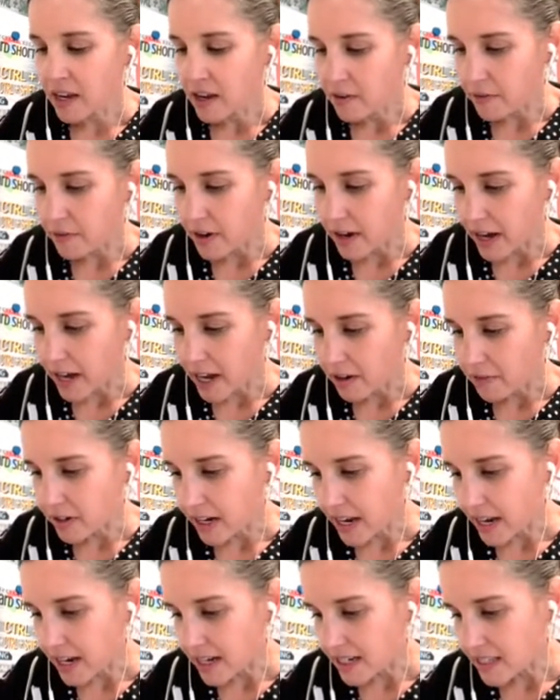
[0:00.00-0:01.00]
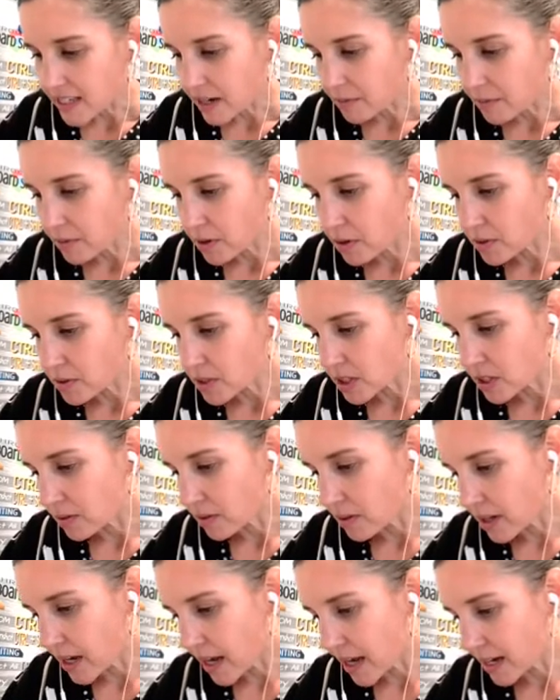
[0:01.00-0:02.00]
For every x I go to,
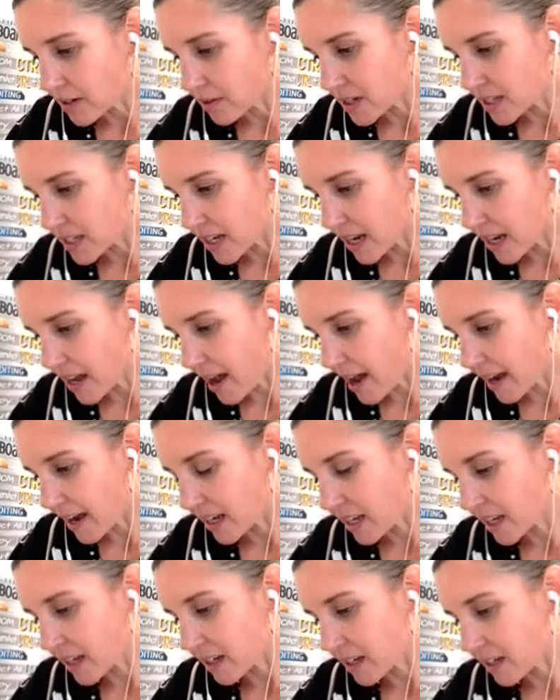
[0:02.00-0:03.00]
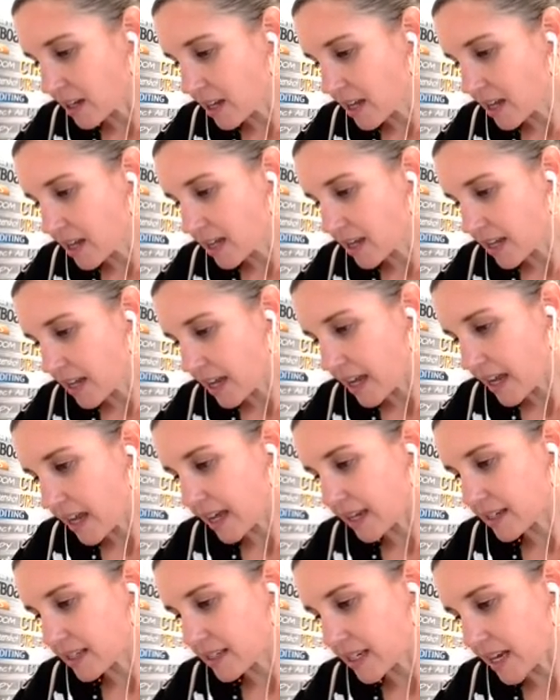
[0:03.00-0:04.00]
I notice that I can
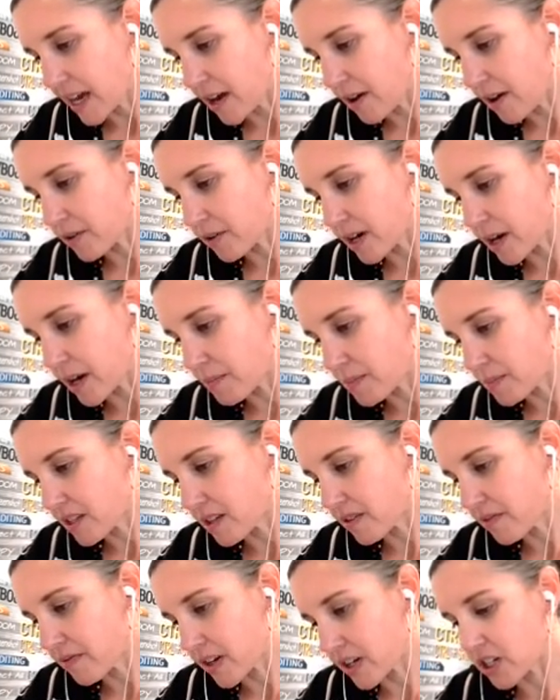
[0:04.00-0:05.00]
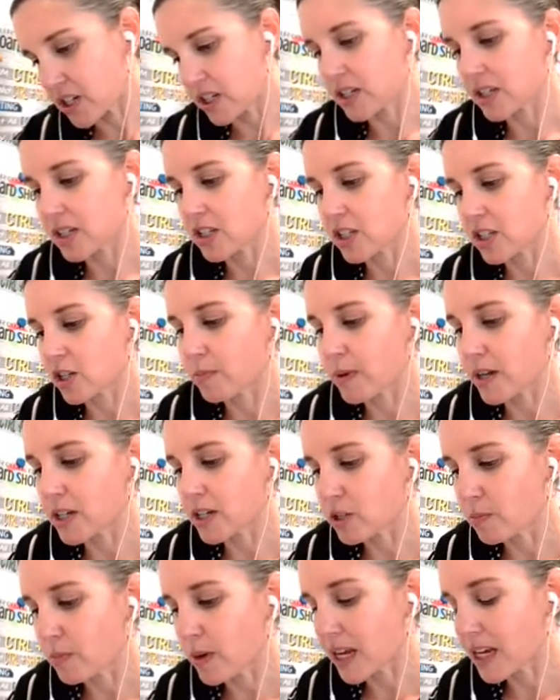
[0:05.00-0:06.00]
head down or up to the function. So my
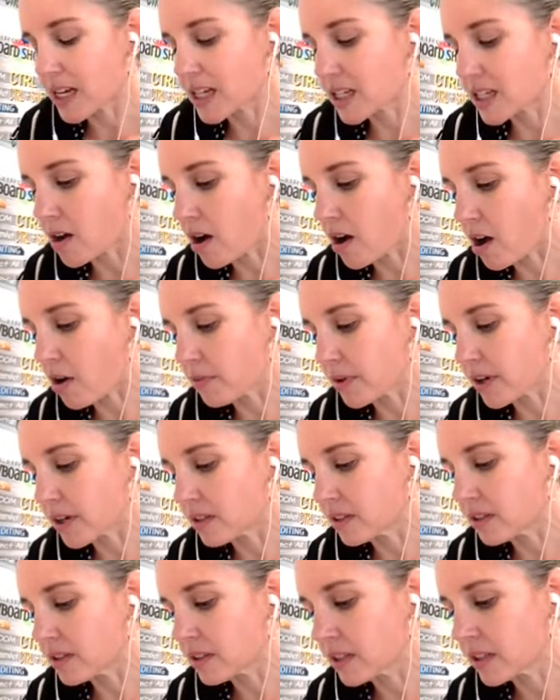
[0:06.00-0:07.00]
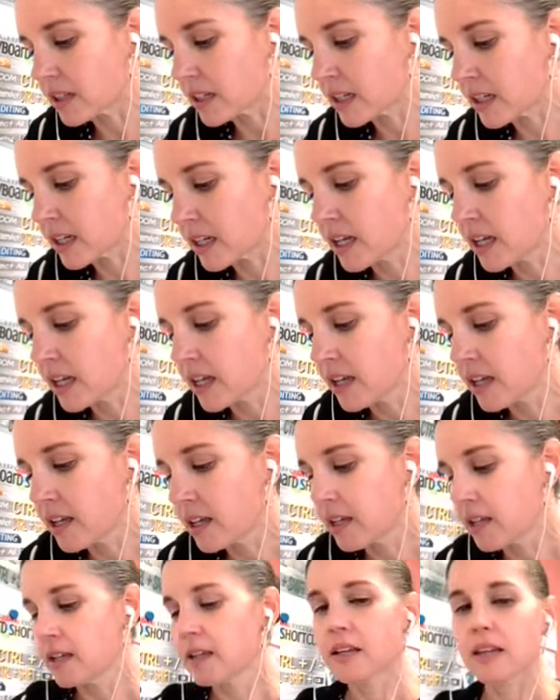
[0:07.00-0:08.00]
domain is all real.
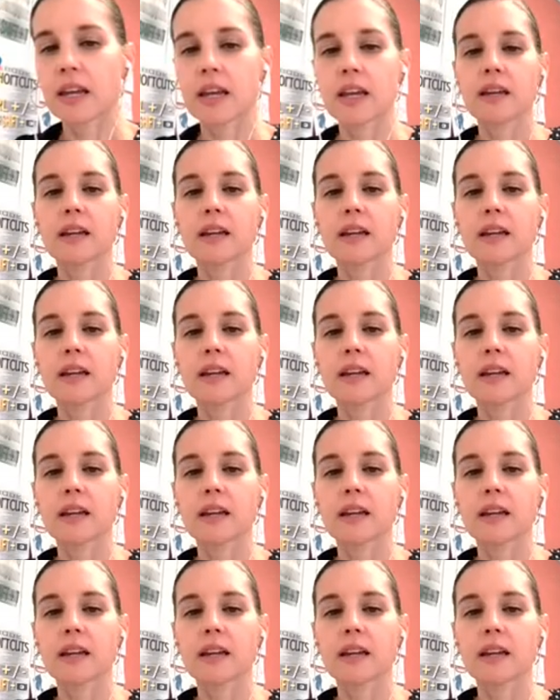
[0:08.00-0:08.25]
Okay.